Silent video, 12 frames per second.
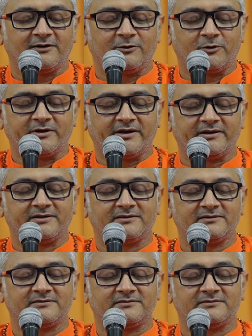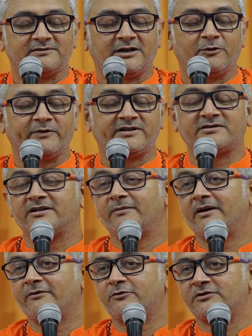Okay, now which team
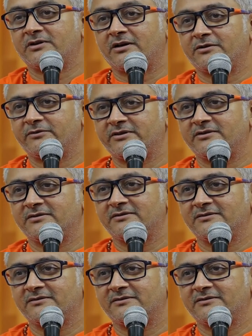I have to start with?